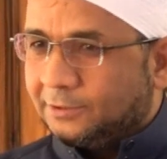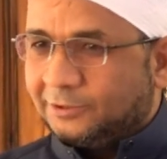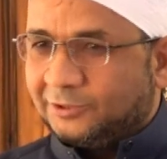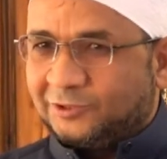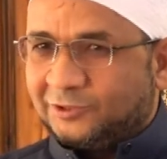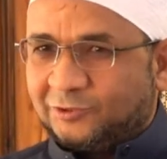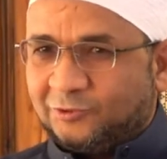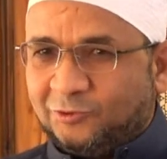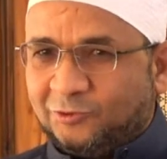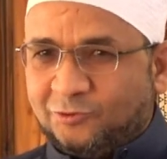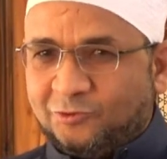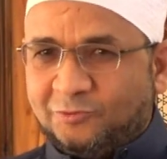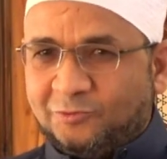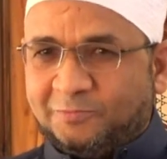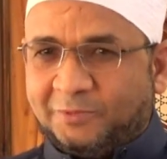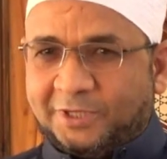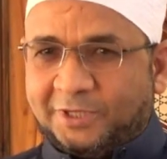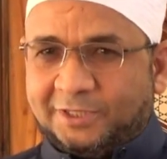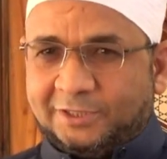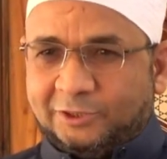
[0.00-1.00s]
It's all
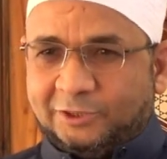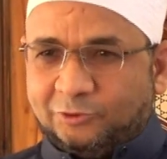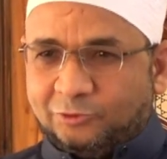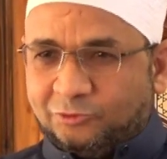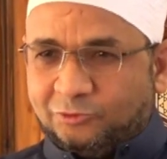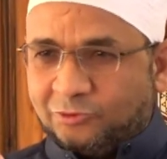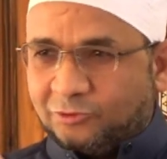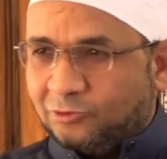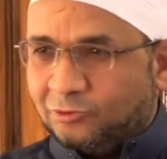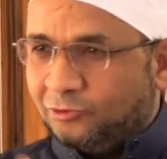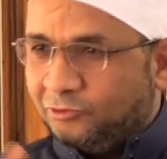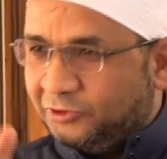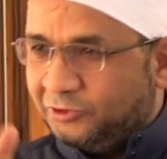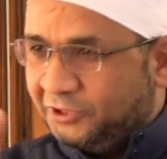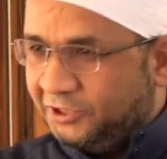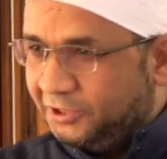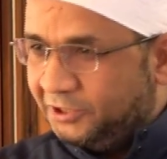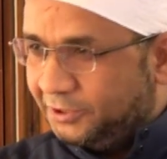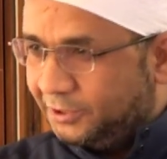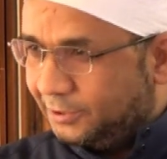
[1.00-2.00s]
by your good
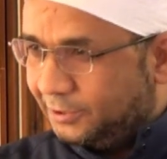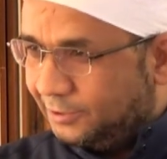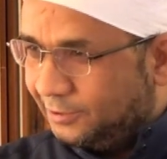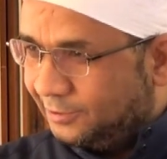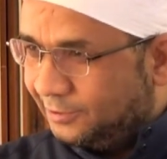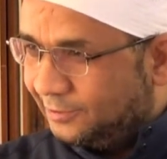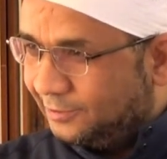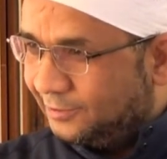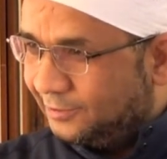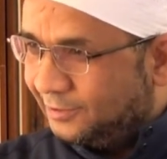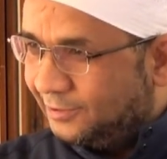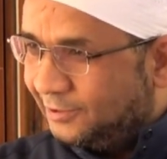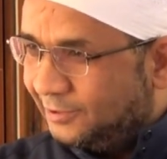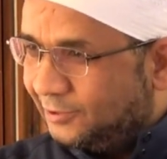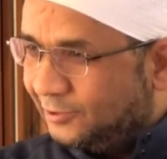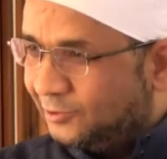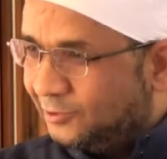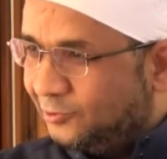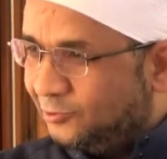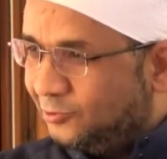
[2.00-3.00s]
deeds,
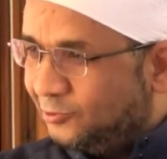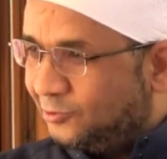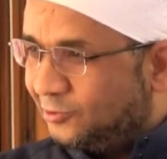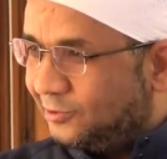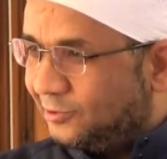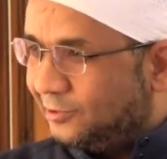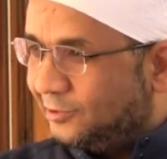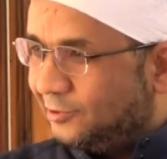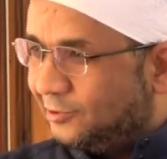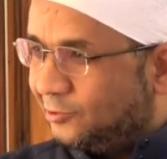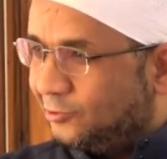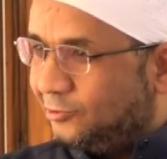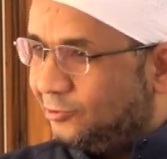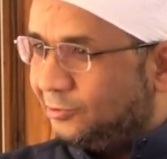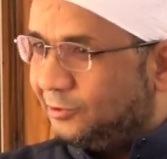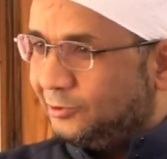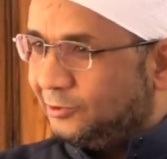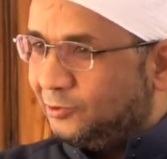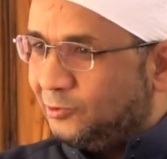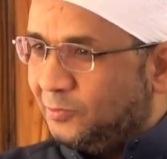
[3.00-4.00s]
your
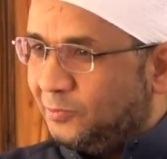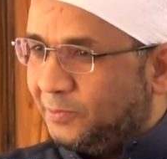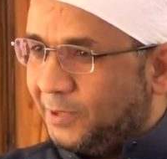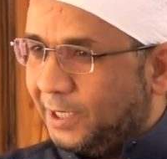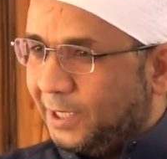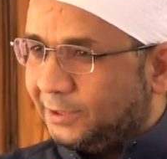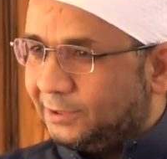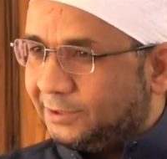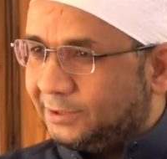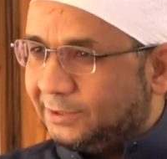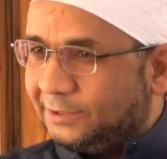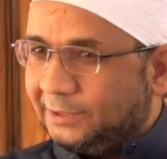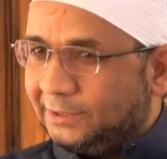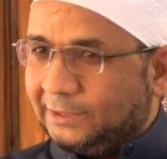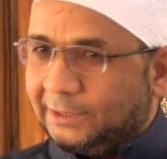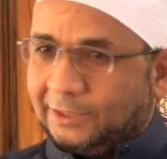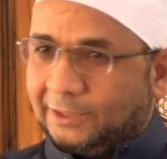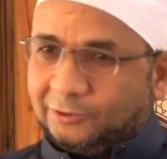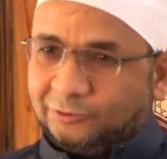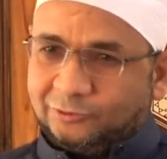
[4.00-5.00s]
good you know
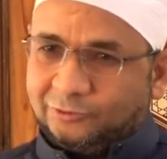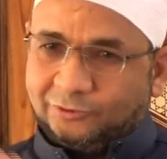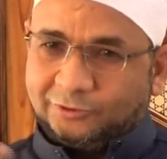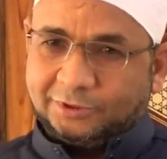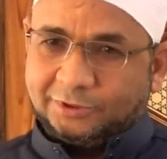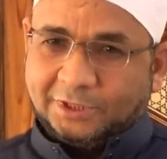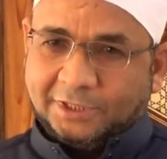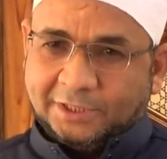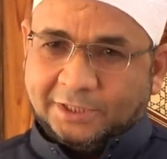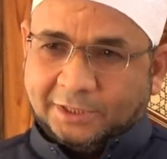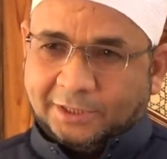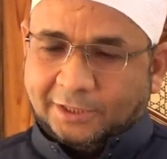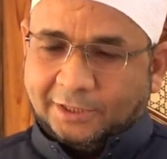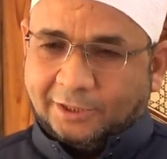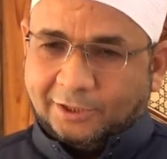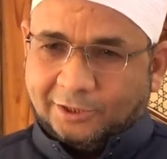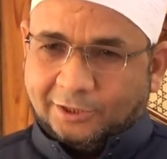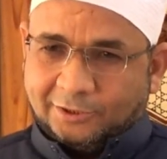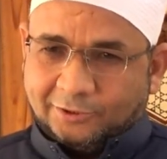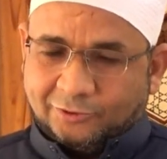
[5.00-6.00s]
practicing and good
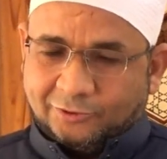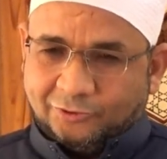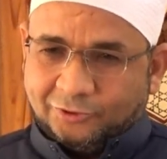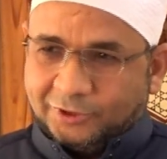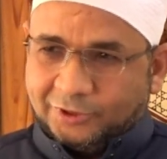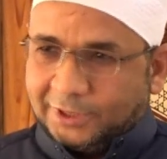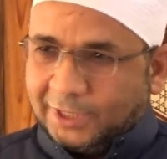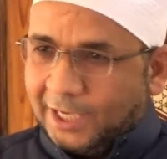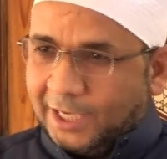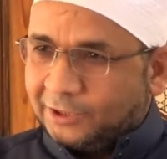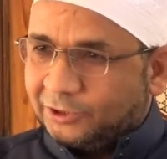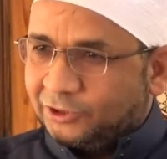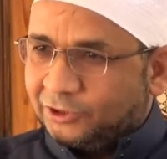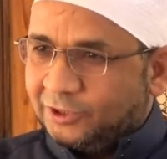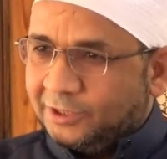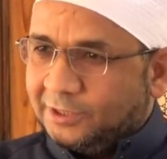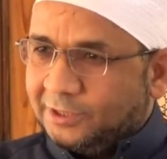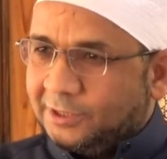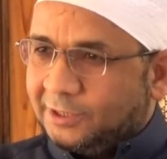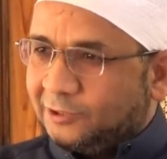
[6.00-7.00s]
uh, good
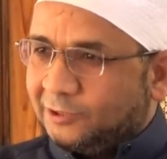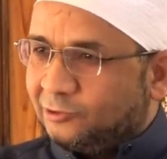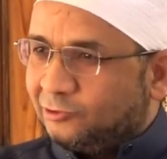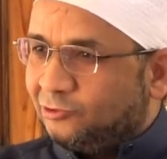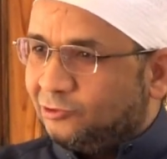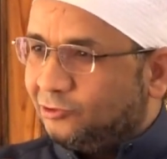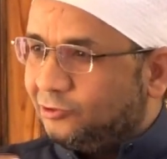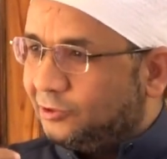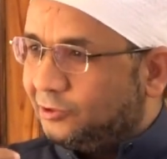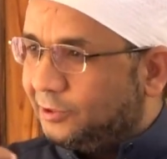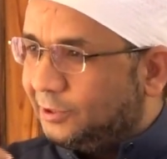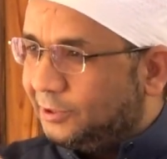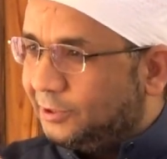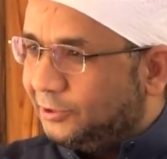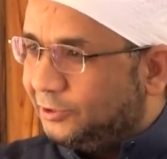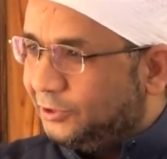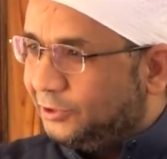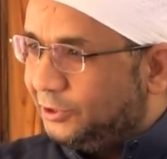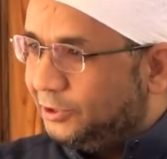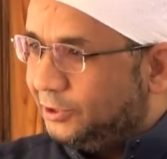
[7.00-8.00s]
action and good
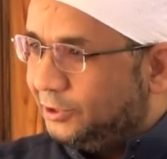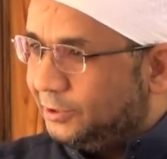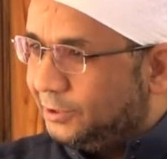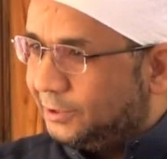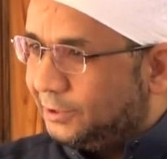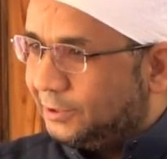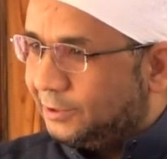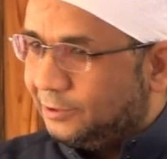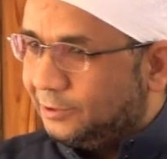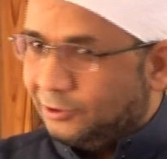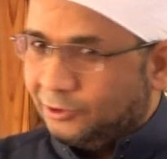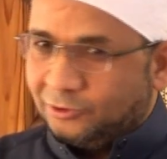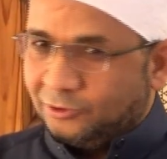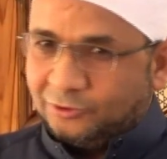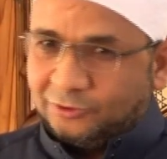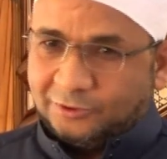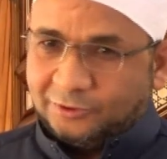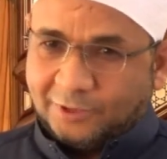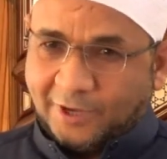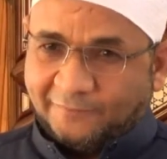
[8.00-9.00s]
uh, deeds,
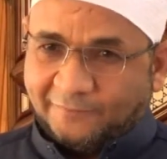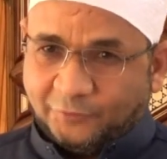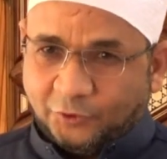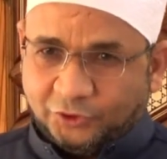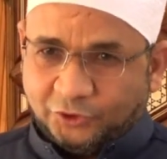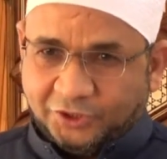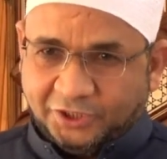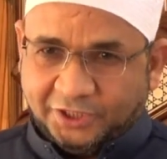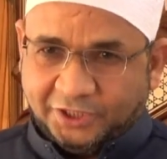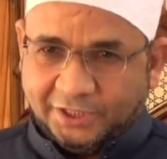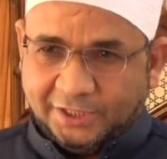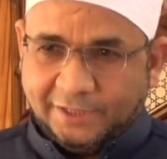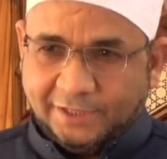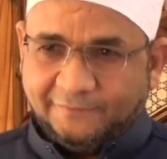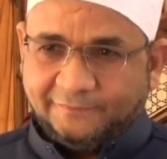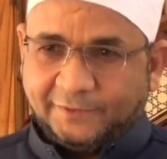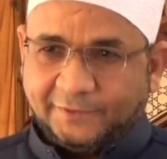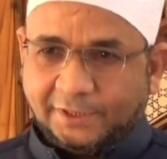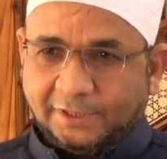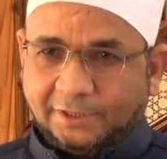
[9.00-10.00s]
and avoiding
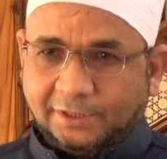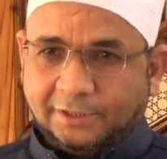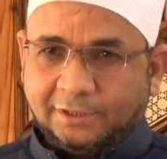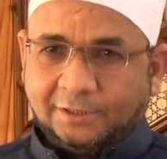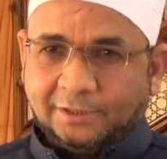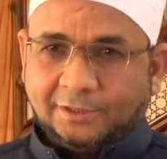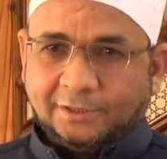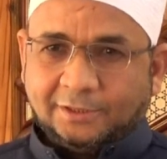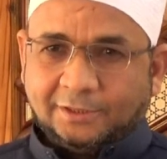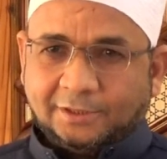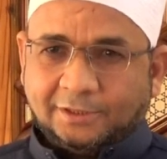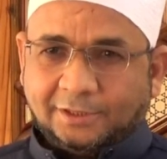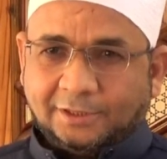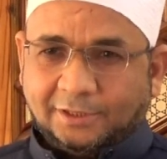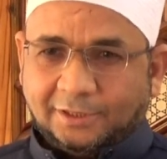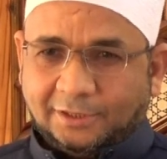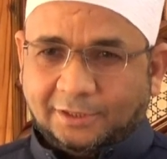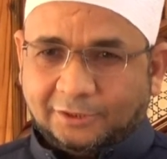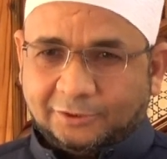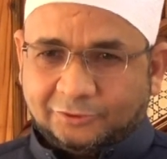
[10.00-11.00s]
evil,
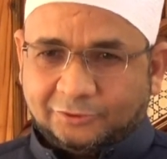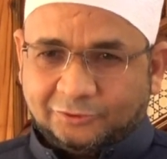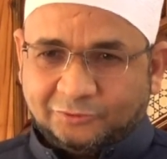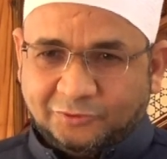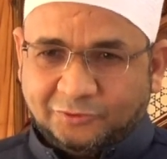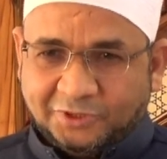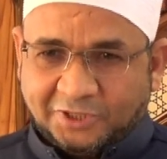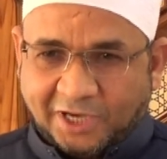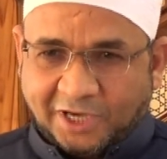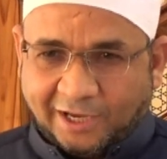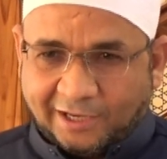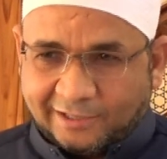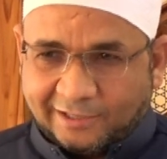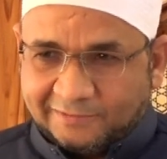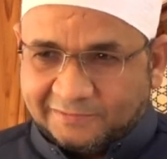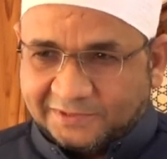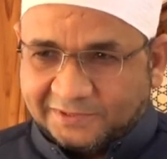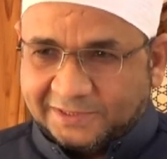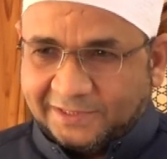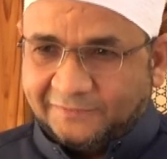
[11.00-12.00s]
uh, doing
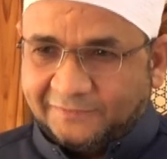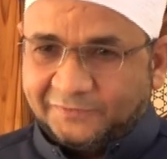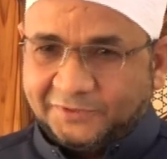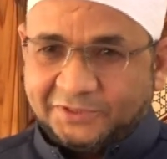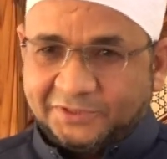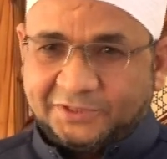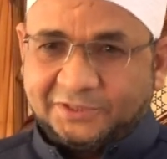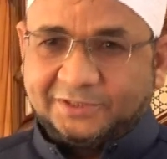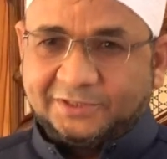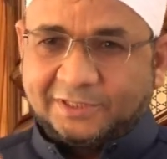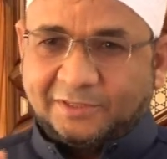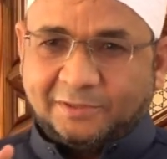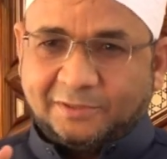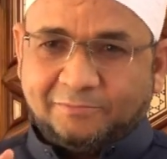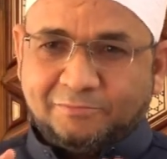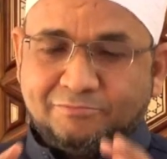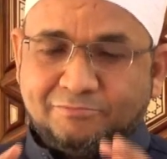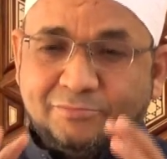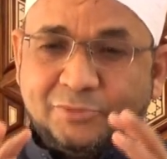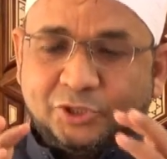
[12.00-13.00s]
haram stuff. This is a
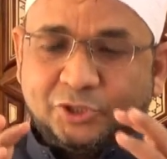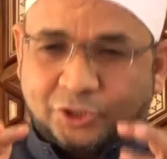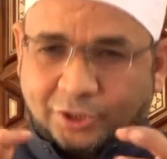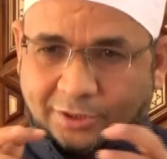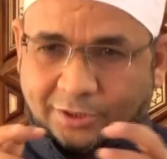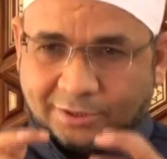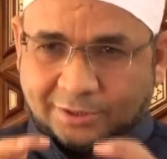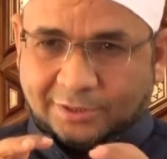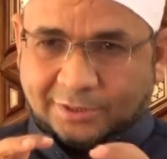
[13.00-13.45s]
major.